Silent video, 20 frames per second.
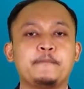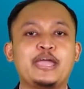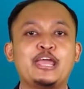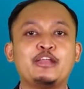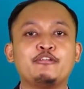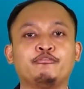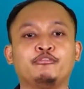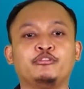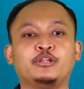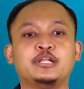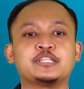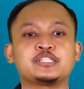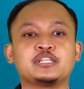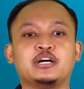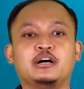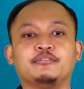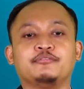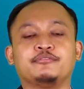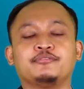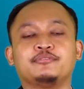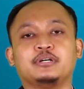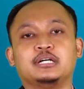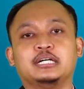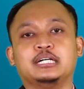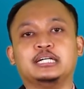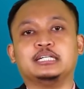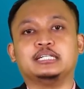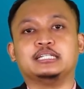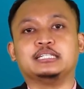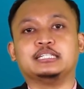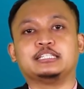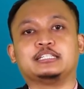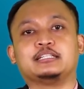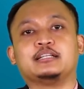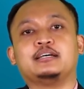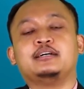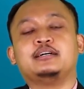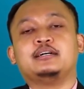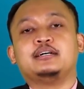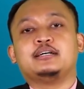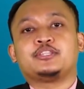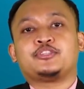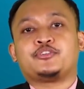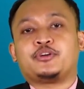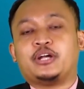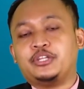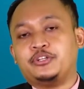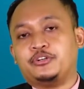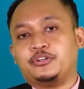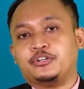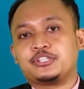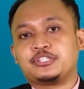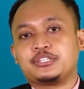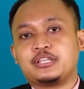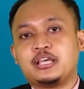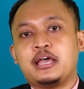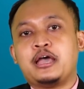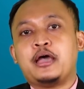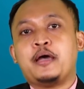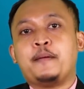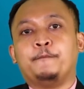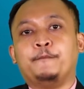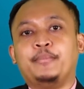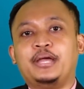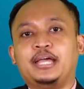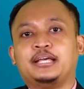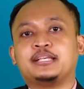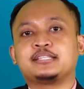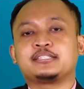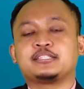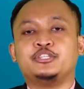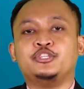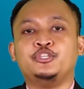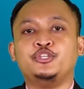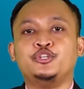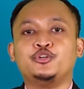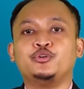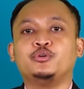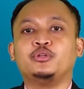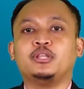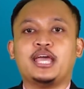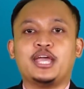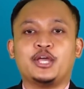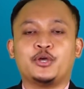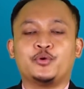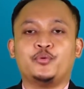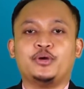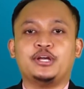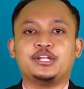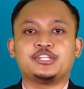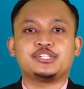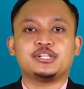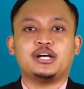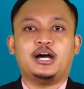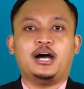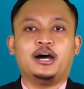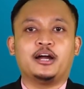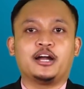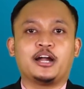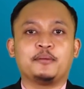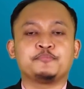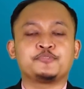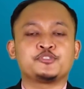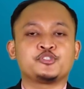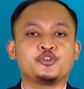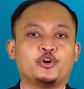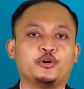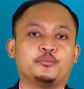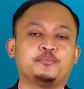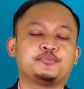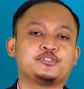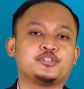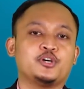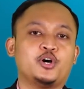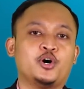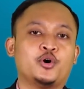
influence of traders makes new language are absorbed,